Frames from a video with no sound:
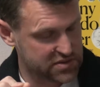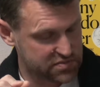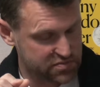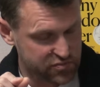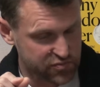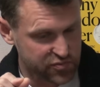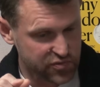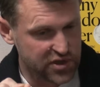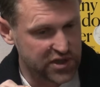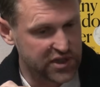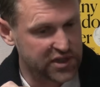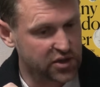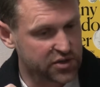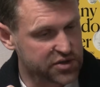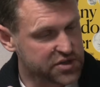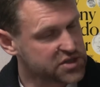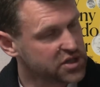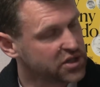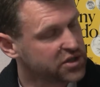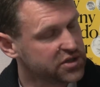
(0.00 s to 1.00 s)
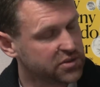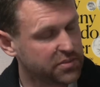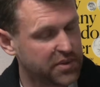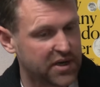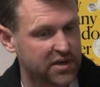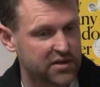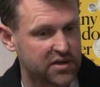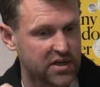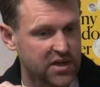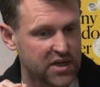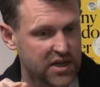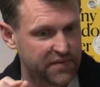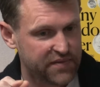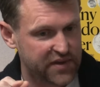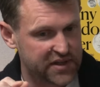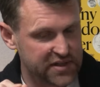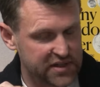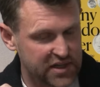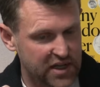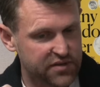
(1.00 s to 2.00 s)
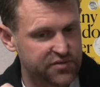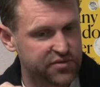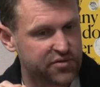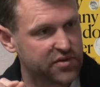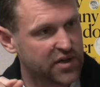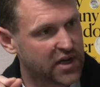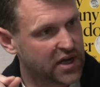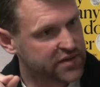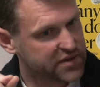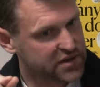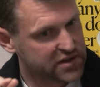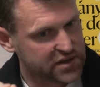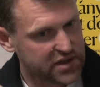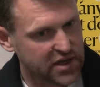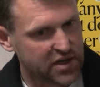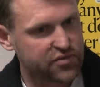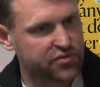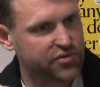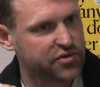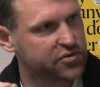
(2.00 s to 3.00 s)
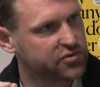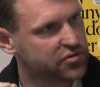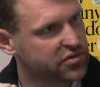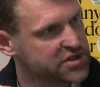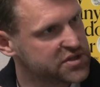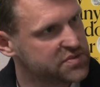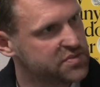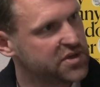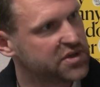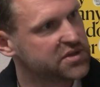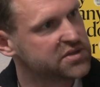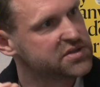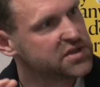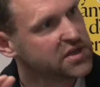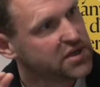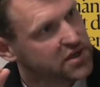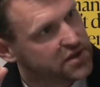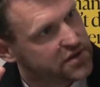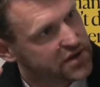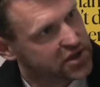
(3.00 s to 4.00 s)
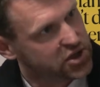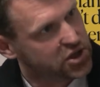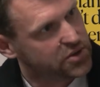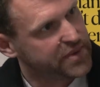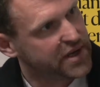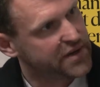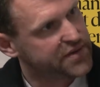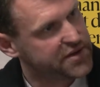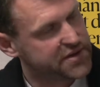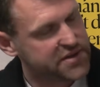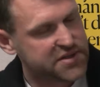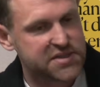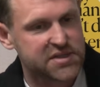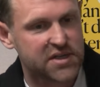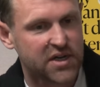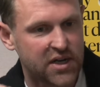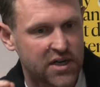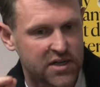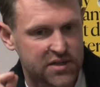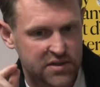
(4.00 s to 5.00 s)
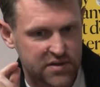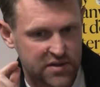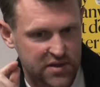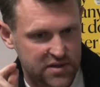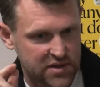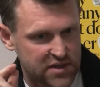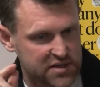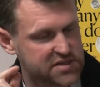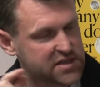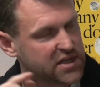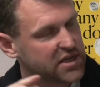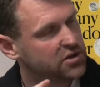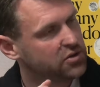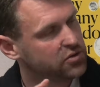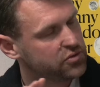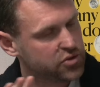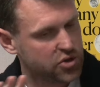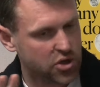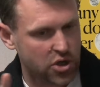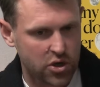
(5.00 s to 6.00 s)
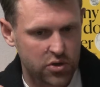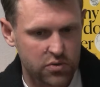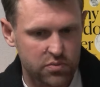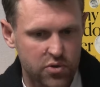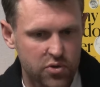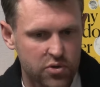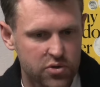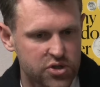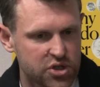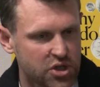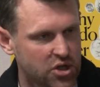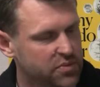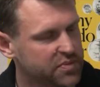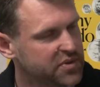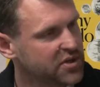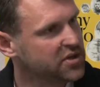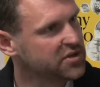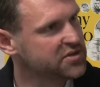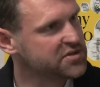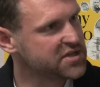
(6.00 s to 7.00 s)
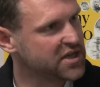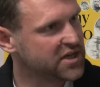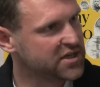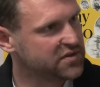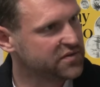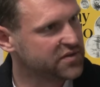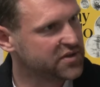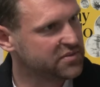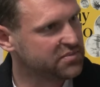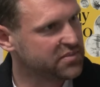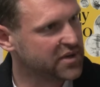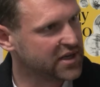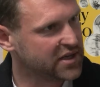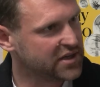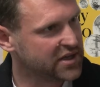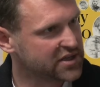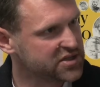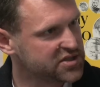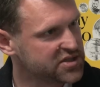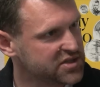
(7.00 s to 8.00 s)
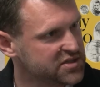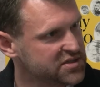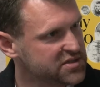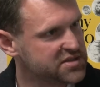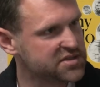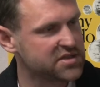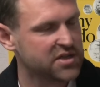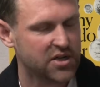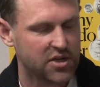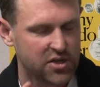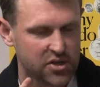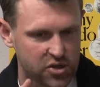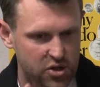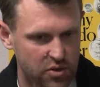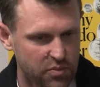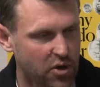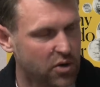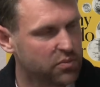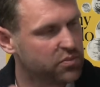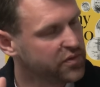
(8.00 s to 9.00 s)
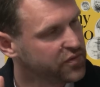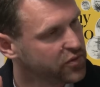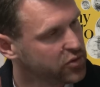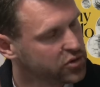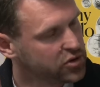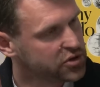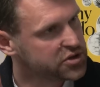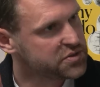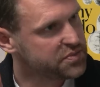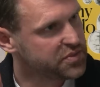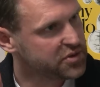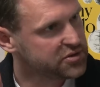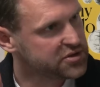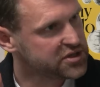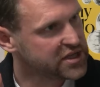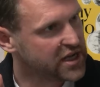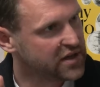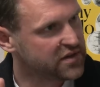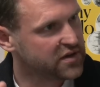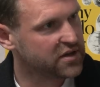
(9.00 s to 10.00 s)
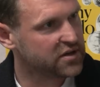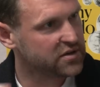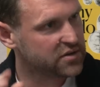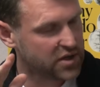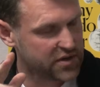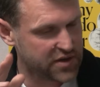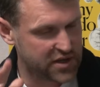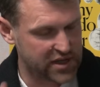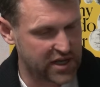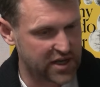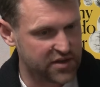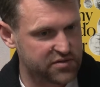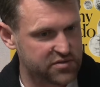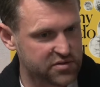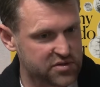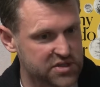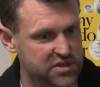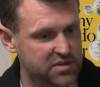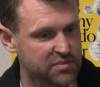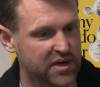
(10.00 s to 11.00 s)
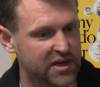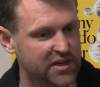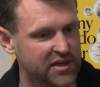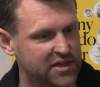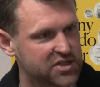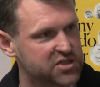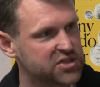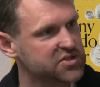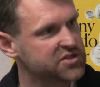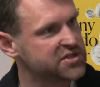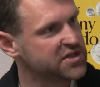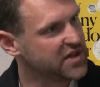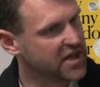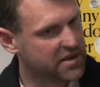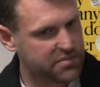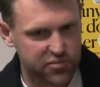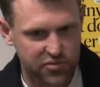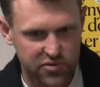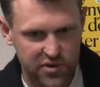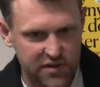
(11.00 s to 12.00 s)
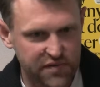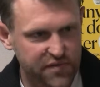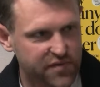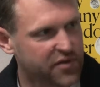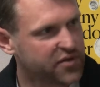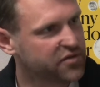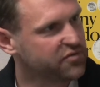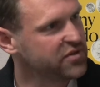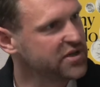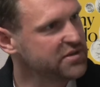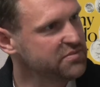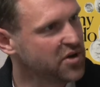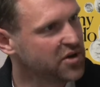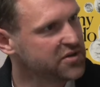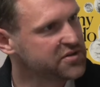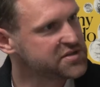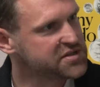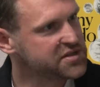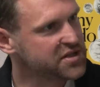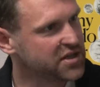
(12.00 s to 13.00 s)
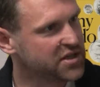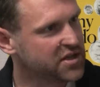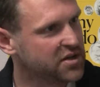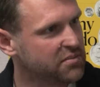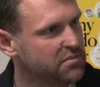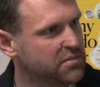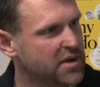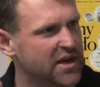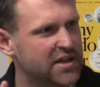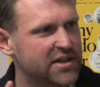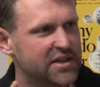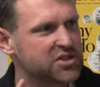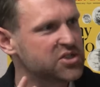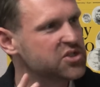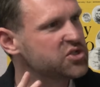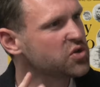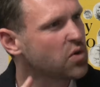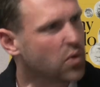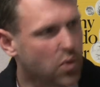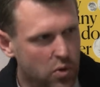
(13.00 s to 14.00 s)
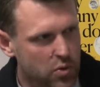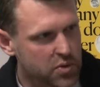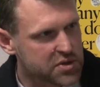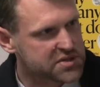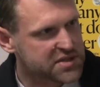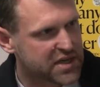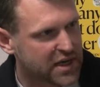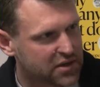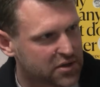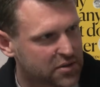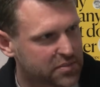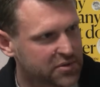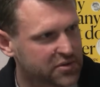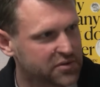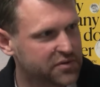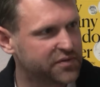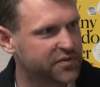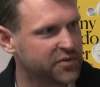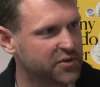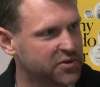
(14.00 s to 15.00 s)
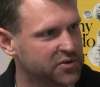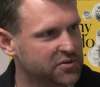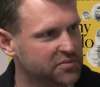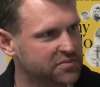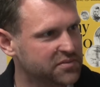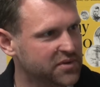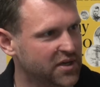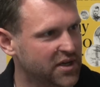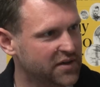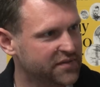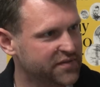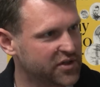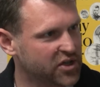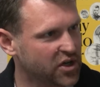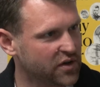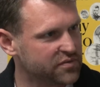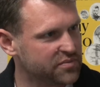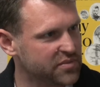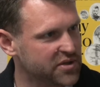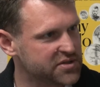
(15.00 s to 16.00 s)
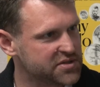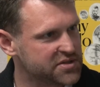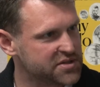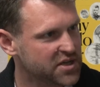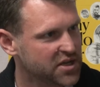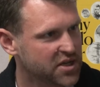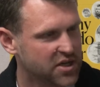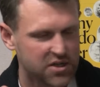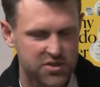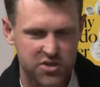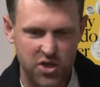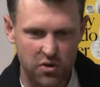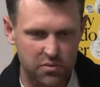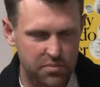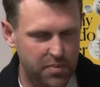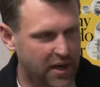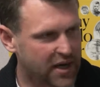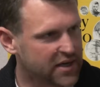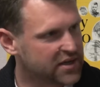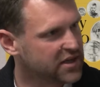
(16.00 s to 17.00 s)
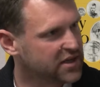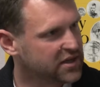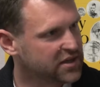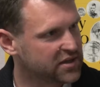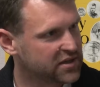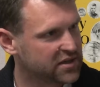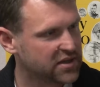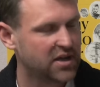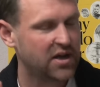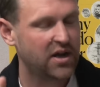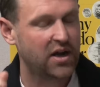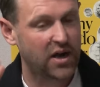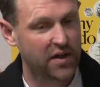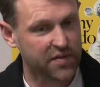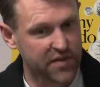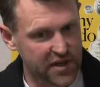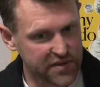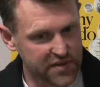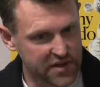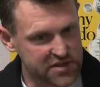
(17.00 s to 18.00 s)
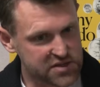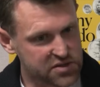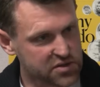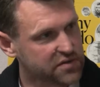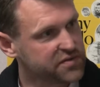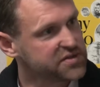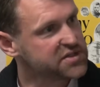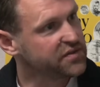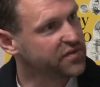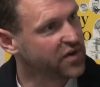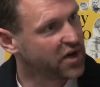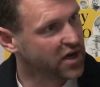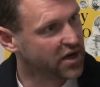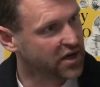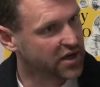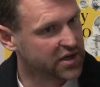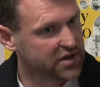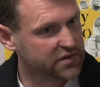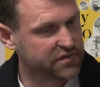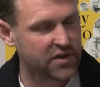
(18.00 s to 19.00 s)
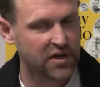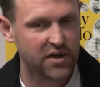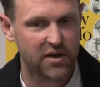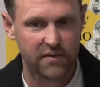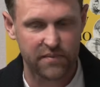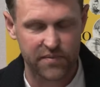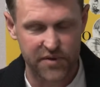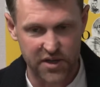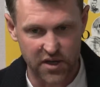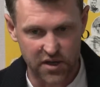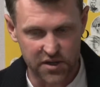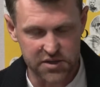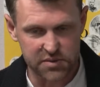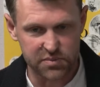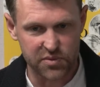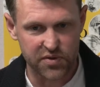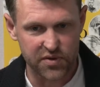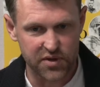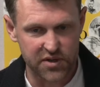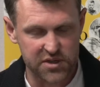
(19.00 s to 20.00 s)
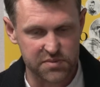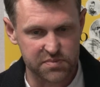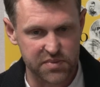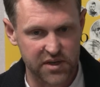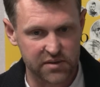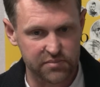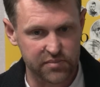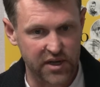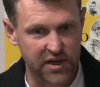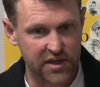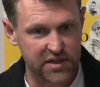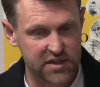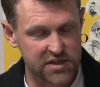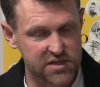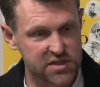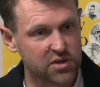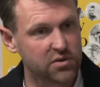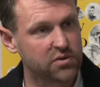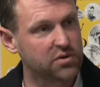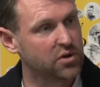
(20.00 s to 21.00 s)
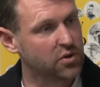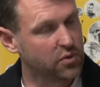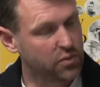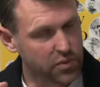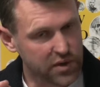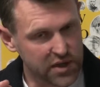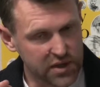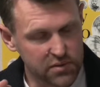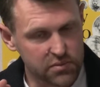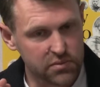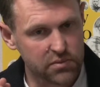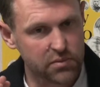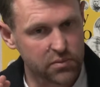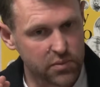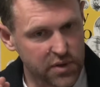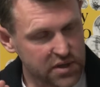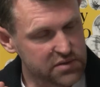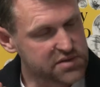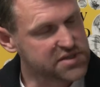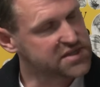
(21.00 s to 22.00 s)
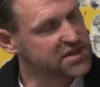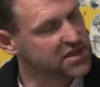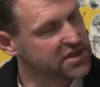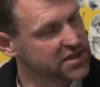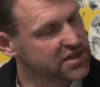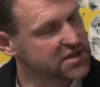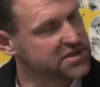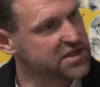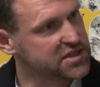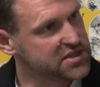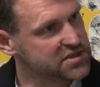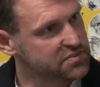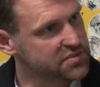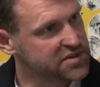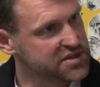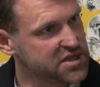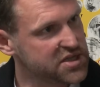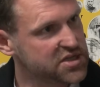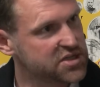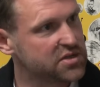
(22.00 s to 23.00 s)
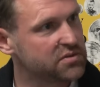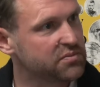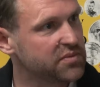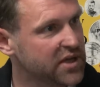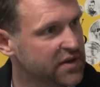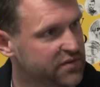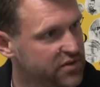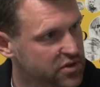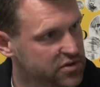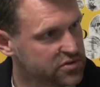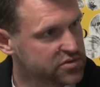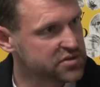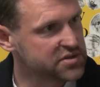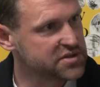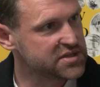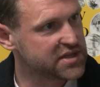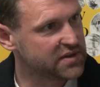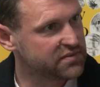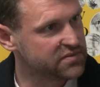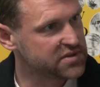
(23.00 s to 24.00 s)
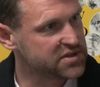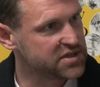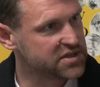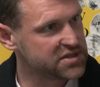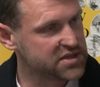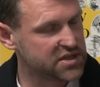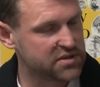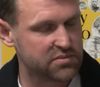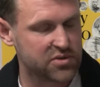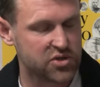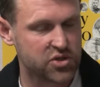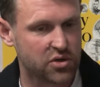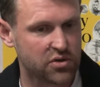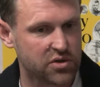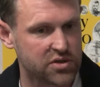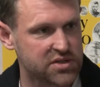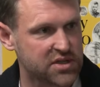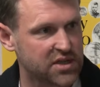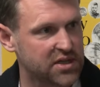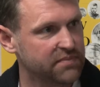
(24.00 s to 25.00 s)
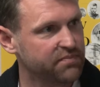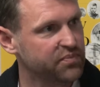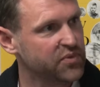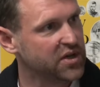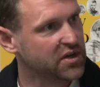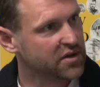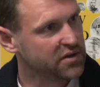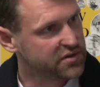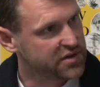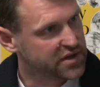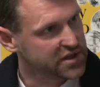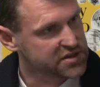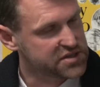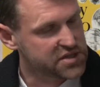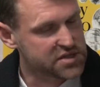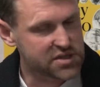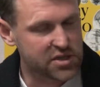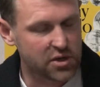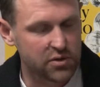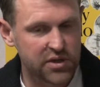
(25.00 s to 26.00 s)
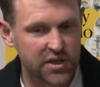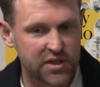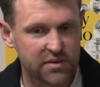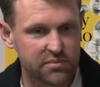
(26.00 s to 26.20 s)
really concerned about, if they can get through that, they can get through Christmas, they come out the other side and then they say, look, no more turbulence ahead of the May elections. Come on, we've all got to pull together. And they get through to the May elections and they brief for 3 months that May elections are always terrible for governments. Don't panic. And then they sort of survive. The argument that is being made is that we're still in a decent position. We have a 170-seat majority. Things are slowly